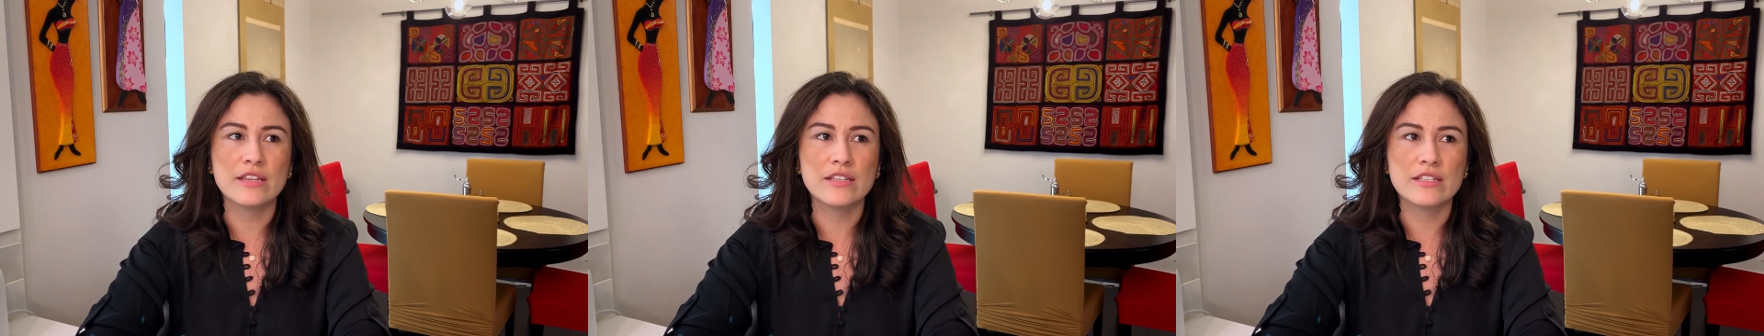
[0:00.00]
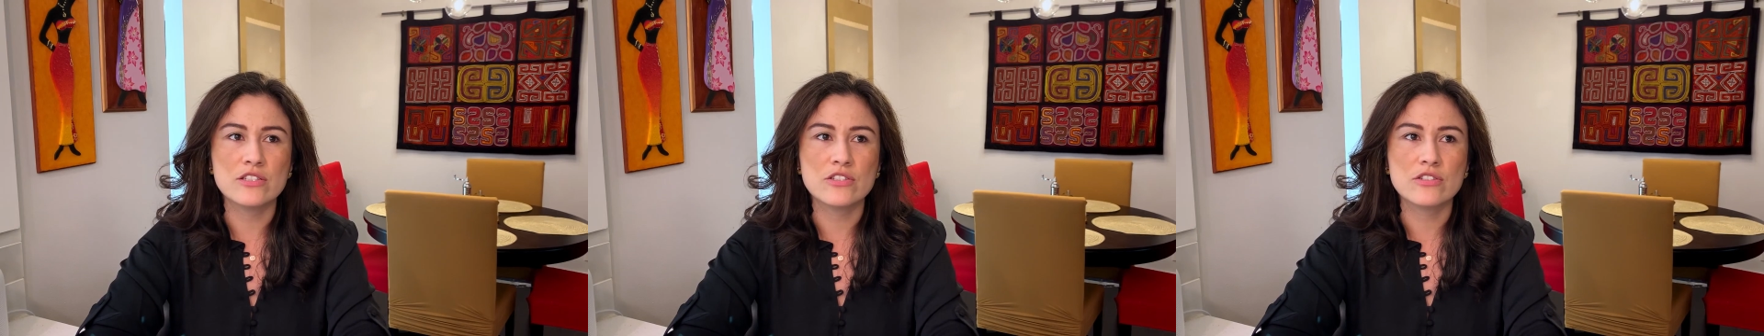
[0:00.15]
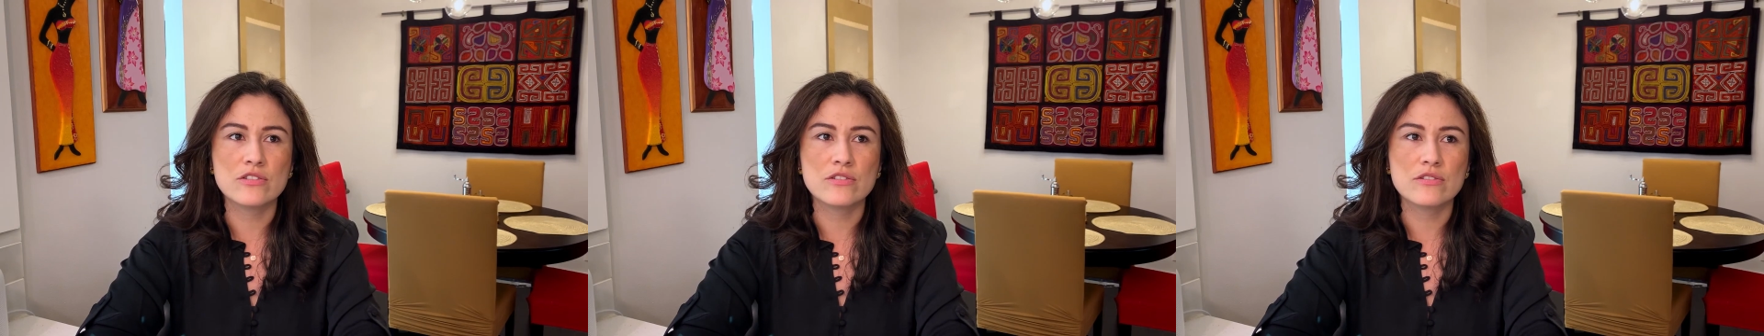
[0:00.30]
at
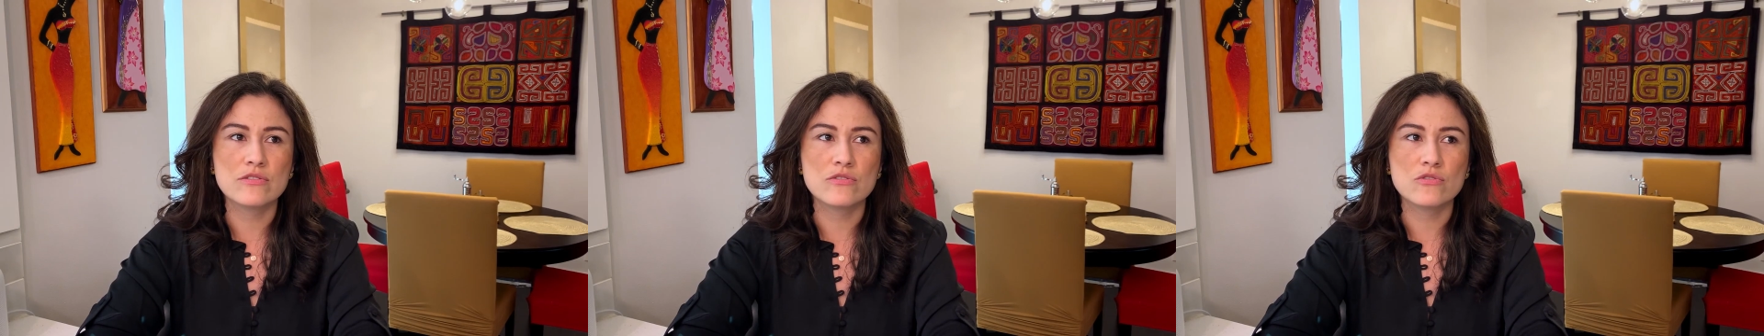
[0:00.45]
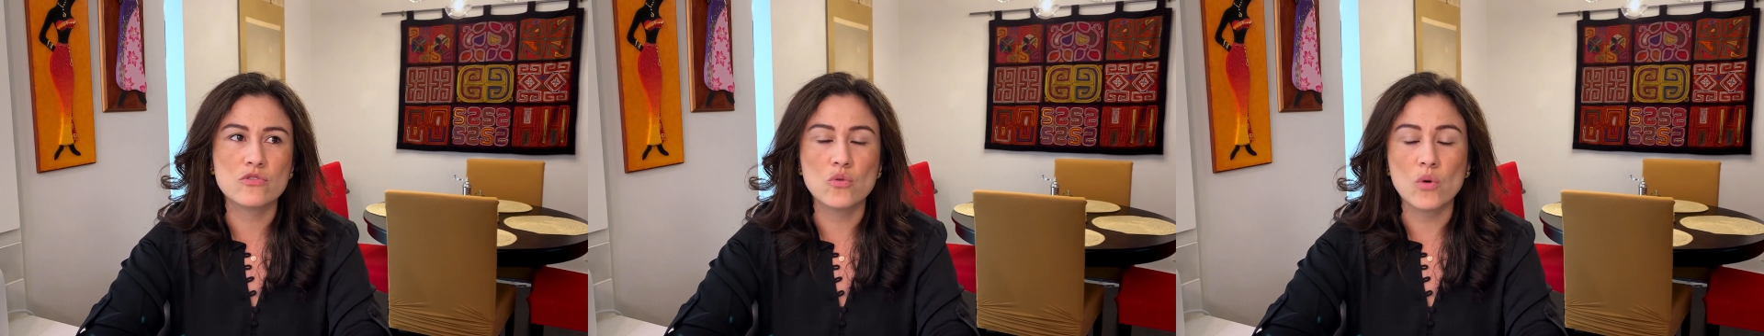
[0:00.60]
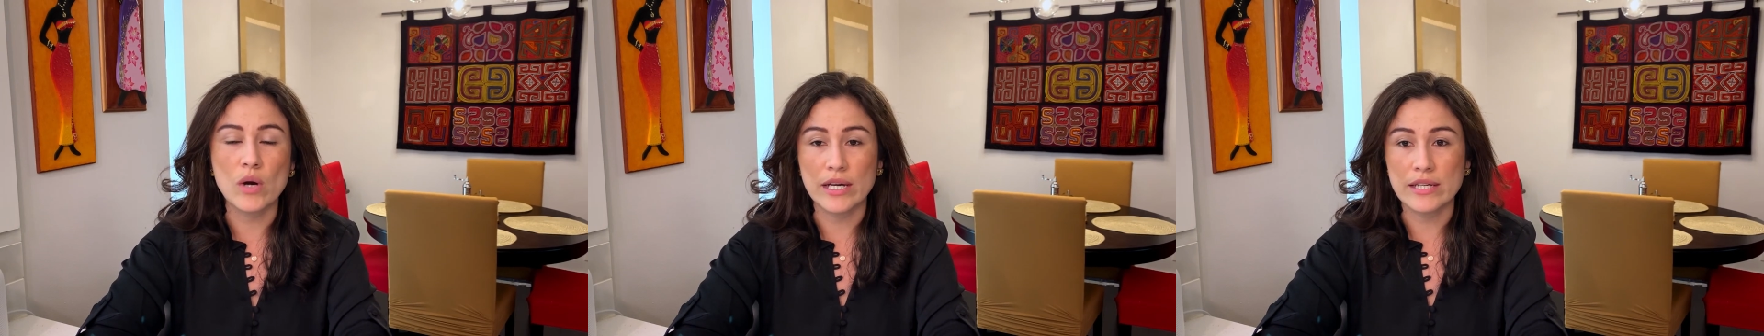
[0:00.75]
least
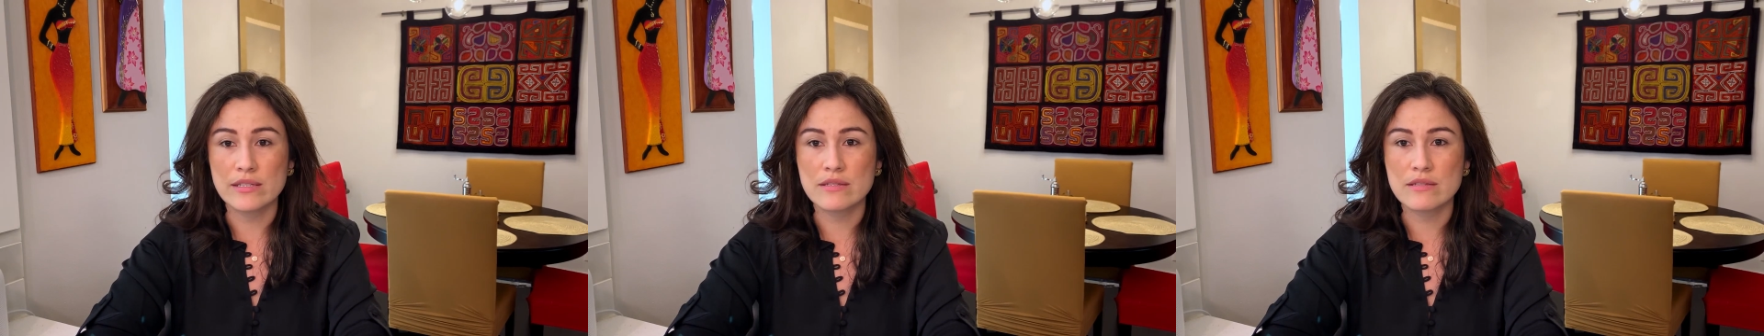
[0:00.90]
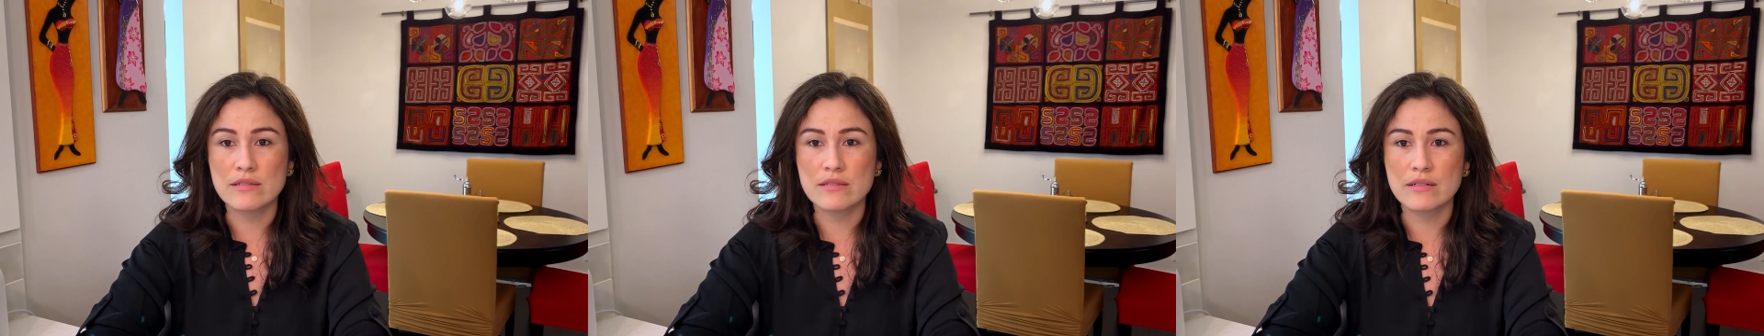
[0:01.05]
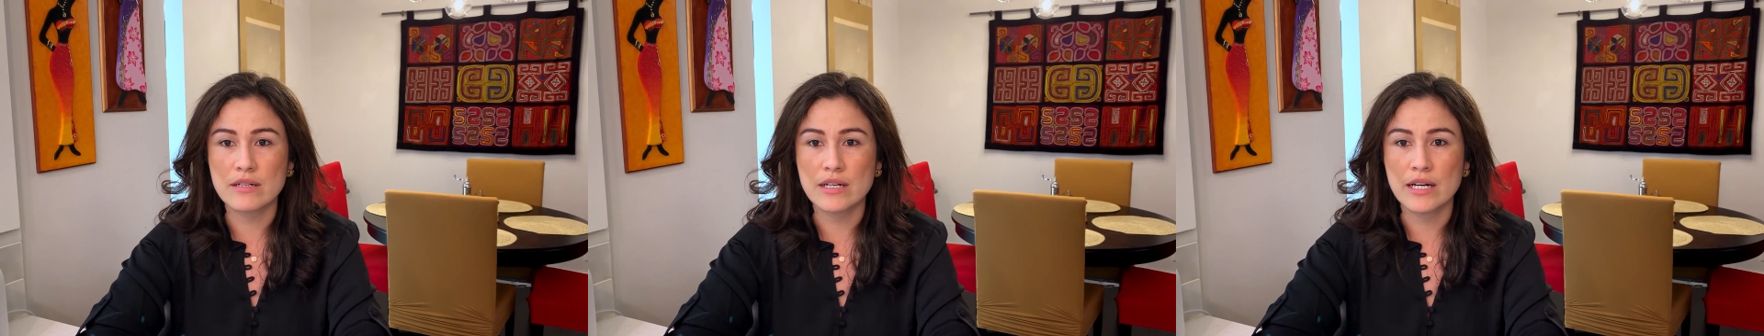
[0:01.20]

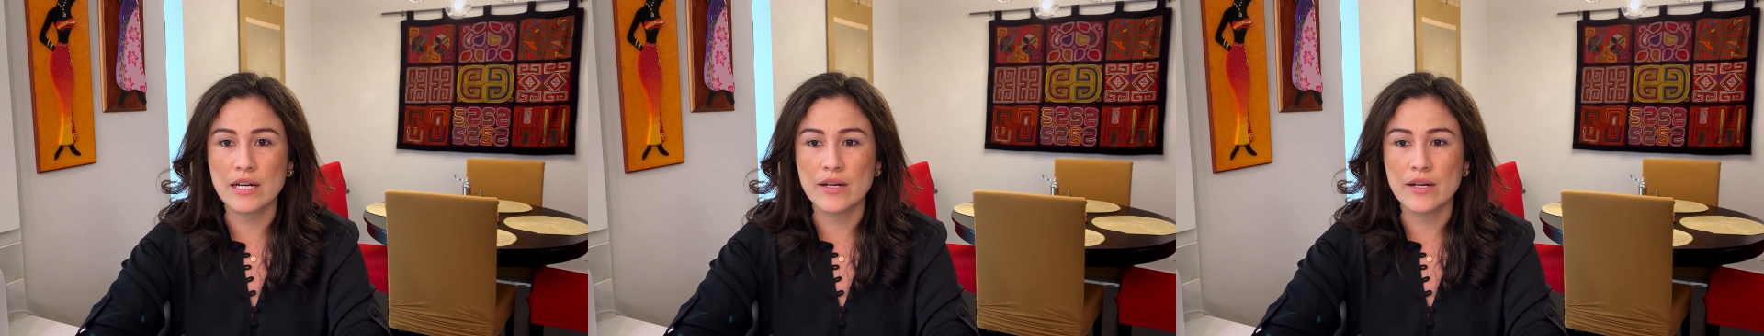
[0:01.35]
twice